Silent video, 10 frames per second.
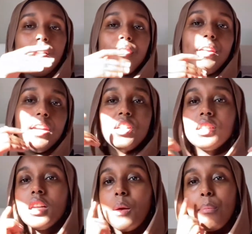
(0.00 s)
that you just
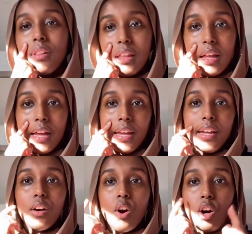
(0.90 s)
apply
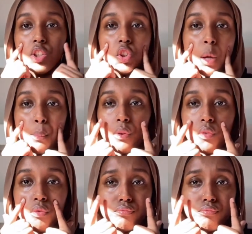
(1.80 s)
on top of